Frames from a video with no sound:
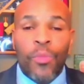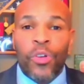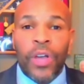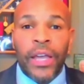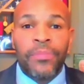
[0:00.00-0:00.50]

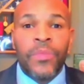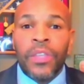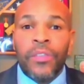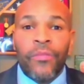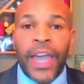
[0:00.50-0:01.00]
Omicron.
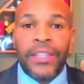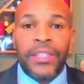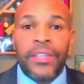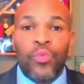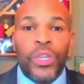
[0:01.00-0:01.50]
The
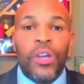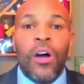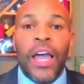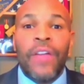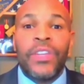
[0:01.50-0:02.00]
fact is we
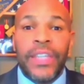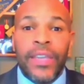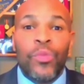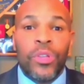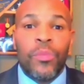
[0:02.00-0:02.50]
all have a
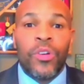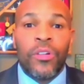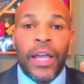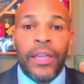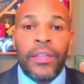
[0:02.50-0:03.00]
date with
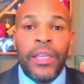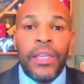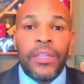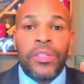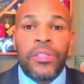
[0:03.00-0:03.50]
Omicron.
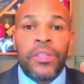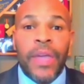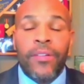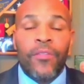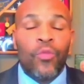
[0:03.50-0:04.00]
It's just a
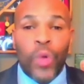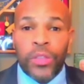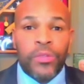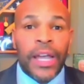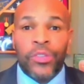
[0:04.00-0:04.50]
matter of
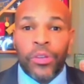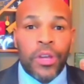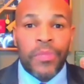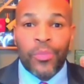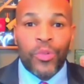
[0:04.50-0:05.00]
whether or not you're
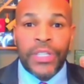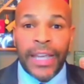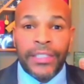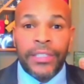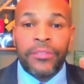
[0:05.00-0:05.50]
going to be
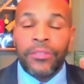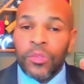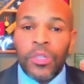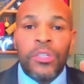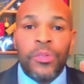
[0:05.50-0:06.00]
protected.
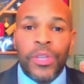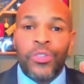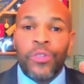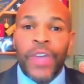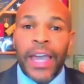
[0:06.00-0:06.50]
So
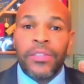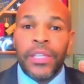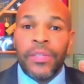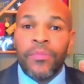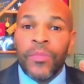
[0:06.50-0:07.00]
get your
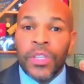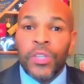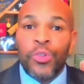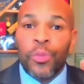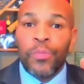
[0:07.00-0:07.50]
vaccine.
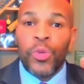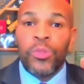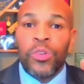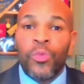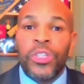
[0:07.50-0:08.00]
Get your
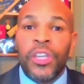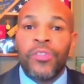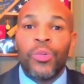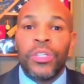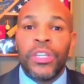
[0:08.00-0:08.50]
booster, which
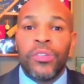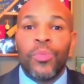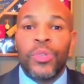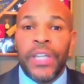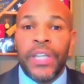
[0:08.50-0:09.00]
gives you
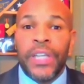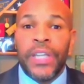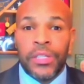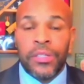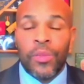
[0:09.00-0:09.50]
additional protection
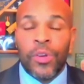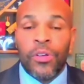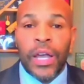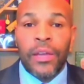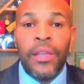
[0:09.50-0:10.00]
against
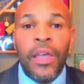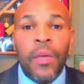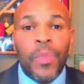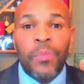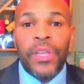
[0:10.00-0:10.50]
Omicron.
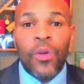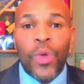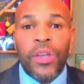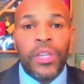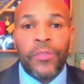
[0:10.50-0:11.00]
But be
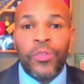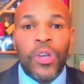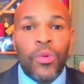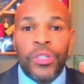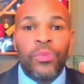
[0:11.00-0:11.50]
aware that if you
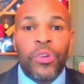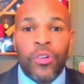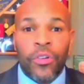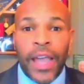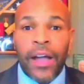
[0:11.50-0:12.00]
go into a
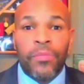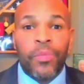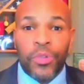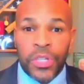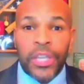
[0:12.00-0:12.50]

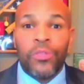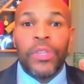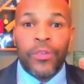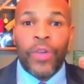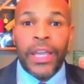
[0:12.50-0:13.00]
crowd,
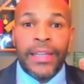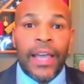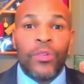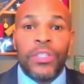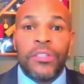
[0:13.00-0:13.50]
particularly right
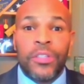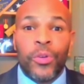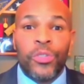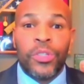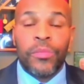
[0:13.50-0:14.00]
now in this
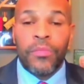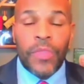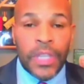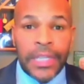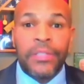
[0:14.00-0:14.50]
surge,
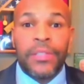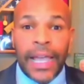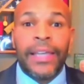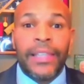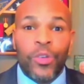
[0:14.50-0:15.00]
it's
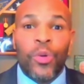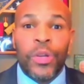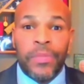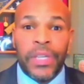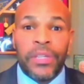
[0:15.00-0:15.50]
likely you're
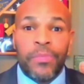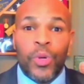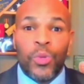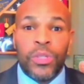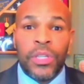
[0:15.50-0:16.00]
going to be
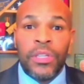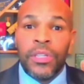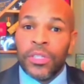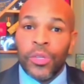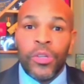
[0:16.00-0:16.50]
exposed.
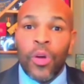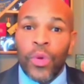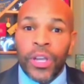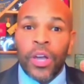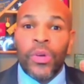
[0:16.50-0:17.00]
So you
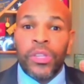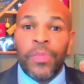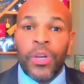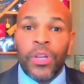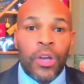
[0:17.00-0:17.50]
don't want to
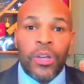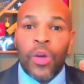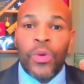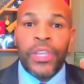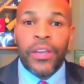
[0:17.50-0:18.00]

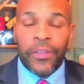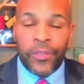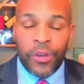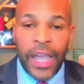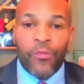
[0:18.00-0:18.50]
go in there
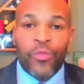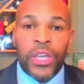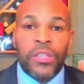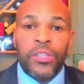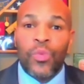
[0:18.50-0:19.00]
if you're at
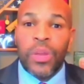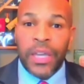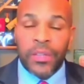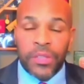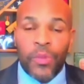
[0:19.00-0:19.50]
risk. You want to
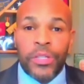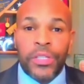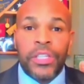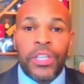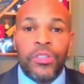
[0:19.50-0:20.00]
make a
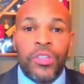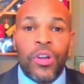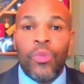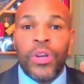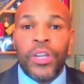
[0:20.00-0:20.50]
smart decision. You
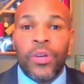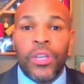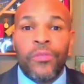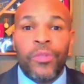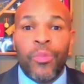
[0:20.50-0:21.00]
don't want to go
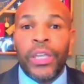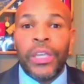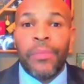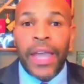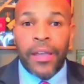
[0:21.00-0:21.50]
there if you're
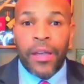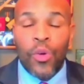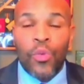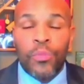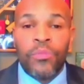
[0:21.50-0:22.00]
bringing it back
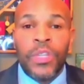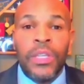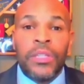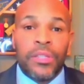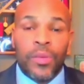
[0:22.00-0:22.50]
home
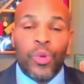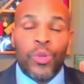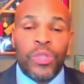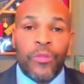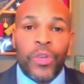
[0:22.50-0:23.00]
to
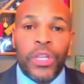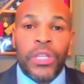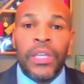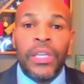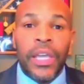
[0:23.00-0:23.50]
someone who's at
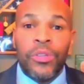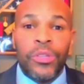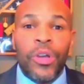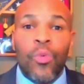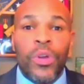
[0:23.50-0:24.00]
risk. And
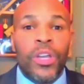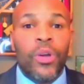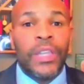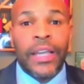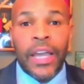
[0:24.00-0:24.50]
you don't want to
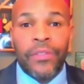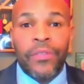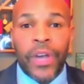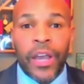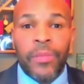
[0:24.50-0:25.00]
go in that
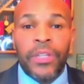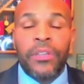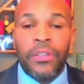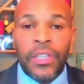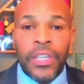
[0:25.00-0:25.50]
kind of environment
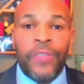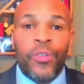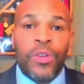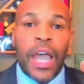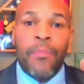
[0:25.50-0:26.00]

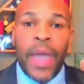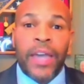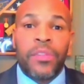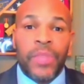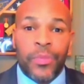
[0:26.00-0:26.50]
if you're not
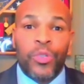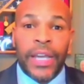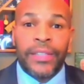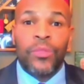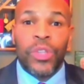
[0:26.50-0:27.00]
maximally
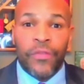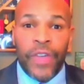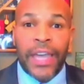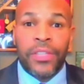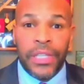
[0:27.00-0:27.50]
protected with a
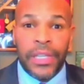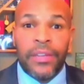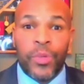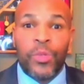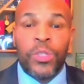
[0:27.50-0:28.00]
vaccine
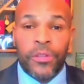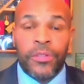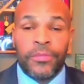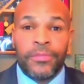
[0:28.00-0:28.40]
and a booster.